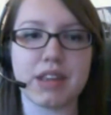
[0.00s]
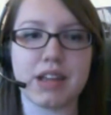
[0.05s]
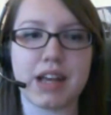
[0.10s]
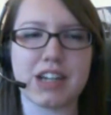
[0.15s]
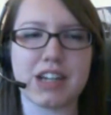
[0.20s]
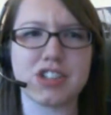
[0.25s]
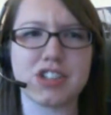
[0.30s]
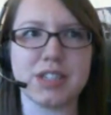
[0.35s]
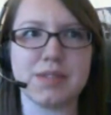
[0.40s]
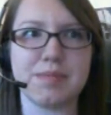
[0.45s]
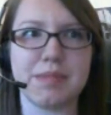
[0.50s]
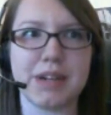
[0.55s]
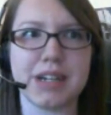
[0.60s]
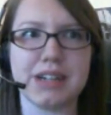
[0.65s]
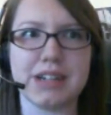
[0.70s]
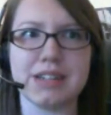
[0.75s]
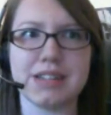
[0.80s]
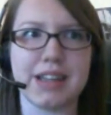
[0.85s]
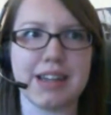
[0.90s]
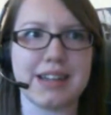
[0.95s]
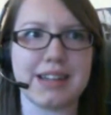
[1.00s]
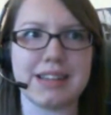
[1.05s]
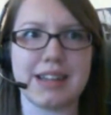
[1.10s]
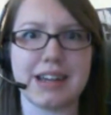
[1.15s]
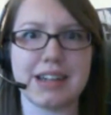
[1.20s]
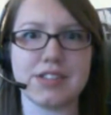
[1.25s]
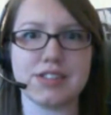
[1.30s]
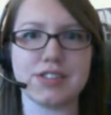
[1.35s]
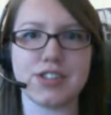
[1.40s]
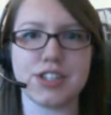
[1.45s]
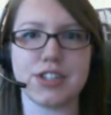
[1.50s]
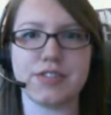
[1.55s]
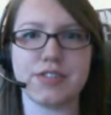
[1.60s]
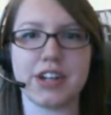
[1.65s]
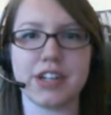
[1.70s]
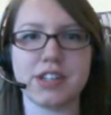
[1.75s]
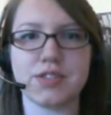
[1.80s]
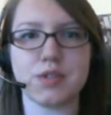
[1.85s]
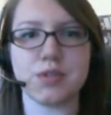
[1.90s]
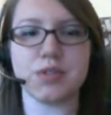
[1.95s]
actually my last year
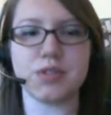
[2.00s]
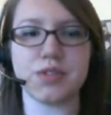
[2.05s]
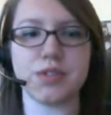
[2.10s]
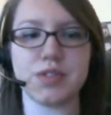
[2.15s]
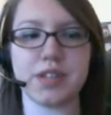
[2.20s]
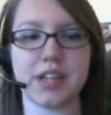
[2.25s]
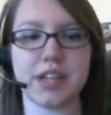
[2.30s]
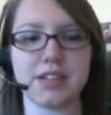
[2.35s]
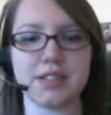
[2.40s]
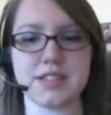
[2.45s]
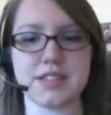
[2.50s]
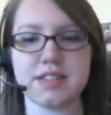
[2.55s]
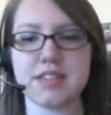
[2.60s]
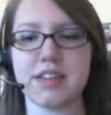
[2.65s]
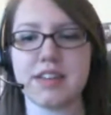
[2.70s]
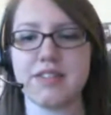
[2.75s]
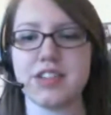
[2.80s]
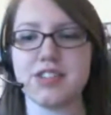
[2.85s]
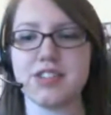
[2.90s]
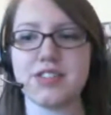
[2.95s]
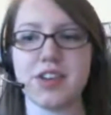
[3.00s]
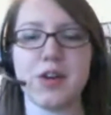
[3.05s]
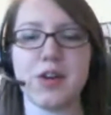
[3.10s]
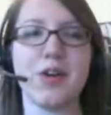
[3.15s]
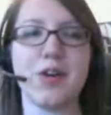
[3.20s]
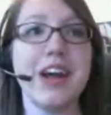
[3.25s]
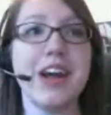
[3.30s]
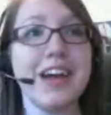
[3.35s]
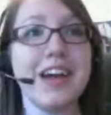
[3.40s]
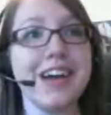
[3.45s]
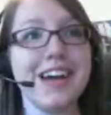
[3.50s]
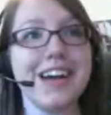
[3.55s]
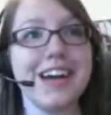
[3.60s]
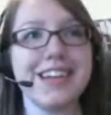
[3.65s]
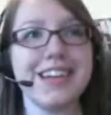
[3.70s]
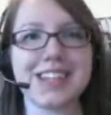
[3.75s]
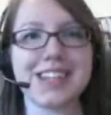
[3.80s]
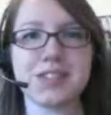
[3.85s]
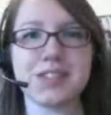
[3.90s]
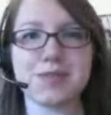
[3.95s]
of high school in 2007. So
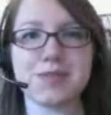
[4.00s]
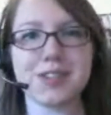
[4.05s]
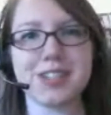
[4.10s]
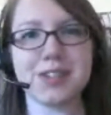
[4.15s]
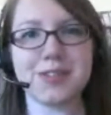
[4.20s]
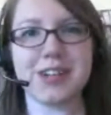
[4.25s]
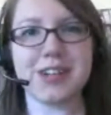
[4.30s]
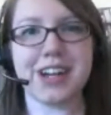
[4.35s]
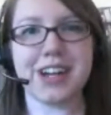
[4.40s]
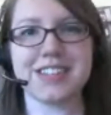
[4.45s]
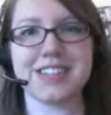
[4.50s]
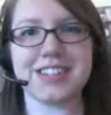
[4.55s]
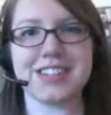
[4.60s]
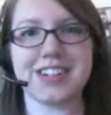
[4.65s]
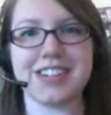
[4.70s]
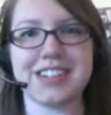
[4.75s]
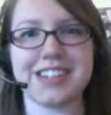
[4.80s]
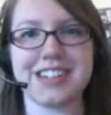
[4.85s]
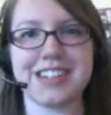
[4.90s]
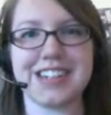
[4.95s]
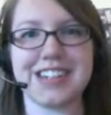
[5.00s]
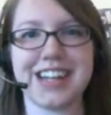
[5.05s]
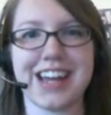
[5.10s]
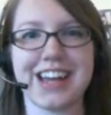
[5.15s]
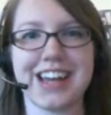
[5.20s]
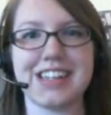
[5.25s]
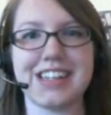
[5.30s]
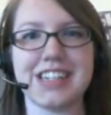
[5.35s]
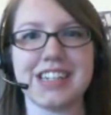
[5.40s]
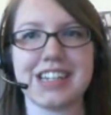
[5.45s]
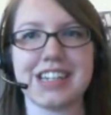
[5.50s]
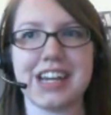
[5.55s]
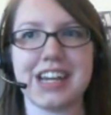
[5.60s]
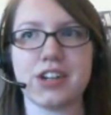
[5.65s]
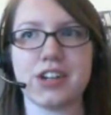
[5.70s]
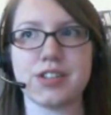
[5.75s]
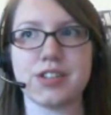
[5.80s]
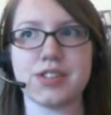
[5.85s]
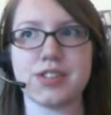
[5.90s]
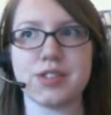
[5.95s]
that's really when I started it again, and I
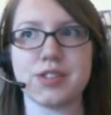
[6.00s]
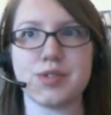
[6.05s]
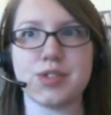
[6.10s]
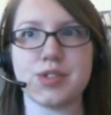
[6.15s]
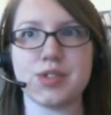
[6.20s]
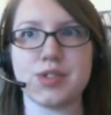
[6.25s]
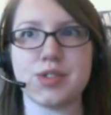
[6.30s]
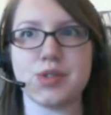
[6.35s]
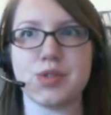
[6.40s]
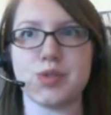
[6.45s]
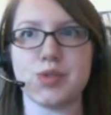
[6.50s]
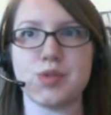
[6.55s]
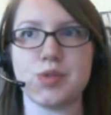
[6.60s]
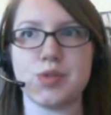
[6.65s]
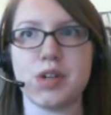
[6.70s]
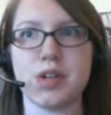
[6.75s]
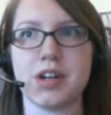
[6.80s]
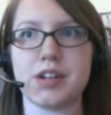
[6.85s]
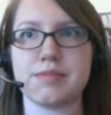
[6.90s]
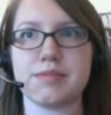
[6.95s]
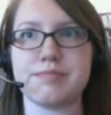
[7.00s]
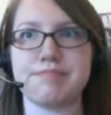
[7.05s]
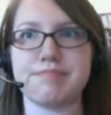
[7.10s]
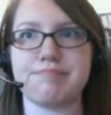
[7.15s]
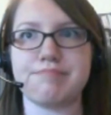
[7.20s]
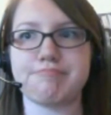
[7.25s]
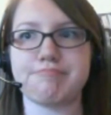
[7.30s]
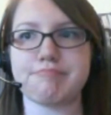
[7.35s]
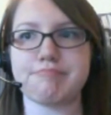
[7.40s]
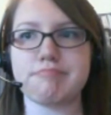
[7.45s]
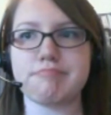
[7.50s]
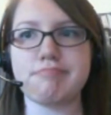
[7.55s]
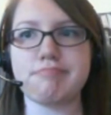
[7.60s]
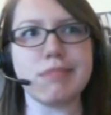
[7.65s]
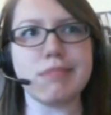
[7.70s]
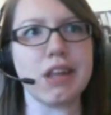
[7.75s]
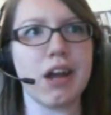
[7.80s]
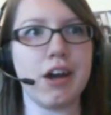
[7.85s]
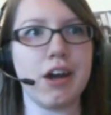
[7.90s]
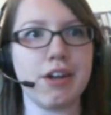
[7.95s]
also do
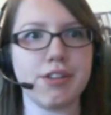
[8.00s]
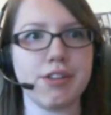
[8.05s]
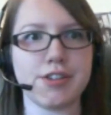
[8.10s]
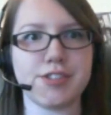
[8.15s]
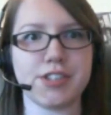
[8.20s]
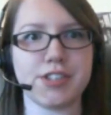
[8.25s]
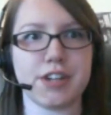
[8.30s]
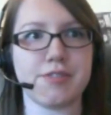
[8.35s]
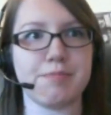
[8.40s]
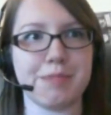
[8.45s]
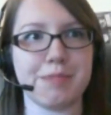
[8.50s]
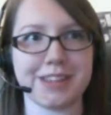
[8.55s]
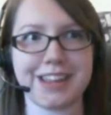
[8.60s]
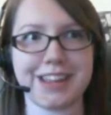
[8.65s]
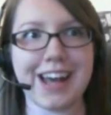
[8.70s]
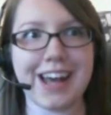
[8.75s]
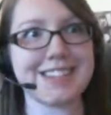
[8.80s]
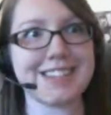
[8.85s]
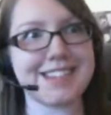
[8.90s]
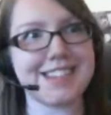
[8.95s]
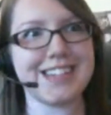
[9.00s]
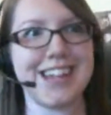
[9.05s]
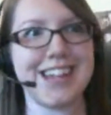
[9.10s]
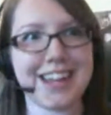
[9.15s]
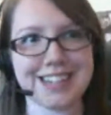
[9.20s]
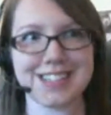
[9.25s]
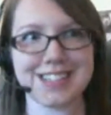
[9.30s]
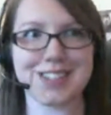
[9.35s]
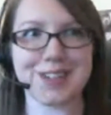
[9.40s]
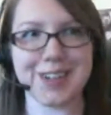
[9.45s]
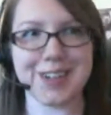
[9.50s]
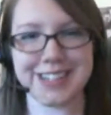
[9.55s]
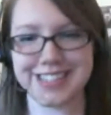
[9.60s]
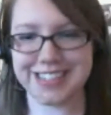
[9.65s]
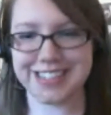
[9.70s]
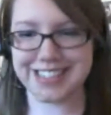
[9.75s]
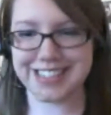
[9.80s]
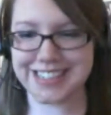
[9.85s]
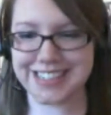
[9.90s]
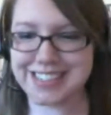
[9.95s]
other stuff. But that's the next
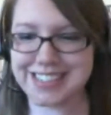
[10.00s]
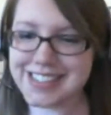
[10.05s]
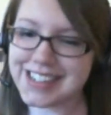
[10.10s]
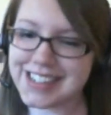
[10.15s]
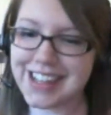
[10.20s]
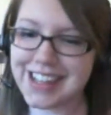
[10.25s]
question.